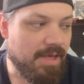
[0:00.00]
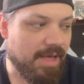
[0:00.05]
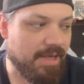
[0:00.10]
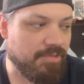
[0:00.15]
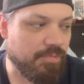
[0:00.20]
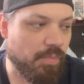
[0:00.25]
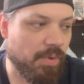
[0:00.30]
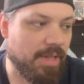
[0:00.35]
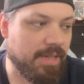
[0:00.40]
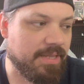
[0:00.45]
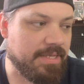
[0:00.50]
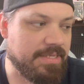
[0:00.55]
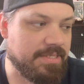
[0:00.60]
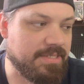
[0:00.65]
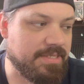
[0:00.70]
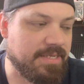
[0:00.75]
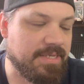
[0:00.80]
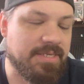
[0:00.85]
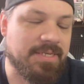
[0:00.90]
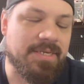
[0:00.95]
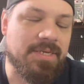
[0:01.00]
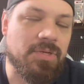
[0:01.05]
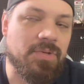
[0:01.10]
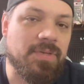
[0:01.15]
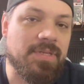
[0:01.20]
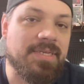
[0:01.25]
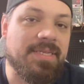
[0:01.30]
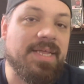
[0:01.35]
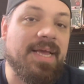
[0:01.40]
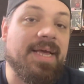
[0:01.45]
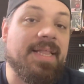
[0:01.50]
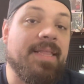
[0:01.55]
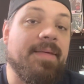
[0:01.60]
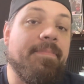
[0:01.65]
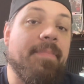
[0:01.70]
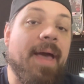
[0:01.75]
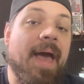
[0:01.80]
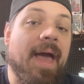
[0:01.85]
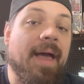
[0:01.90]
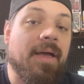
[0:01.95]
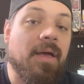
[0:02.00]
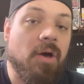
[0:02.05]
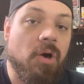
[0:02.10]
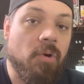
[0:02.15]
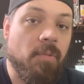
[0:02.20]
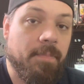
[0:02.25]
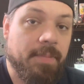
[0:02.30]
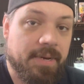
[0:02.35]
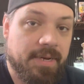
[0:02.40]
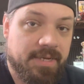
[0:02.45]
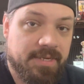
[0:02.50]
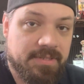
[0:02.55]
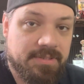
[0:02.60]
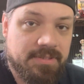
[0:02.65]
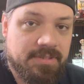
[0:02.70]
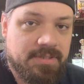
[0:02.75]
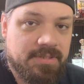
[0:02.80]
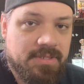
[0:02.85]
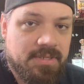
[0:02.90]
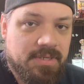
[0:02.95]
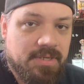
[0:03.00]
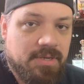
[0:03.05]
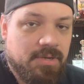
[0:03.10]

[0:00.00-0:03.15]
as well as continue the daily pack openings,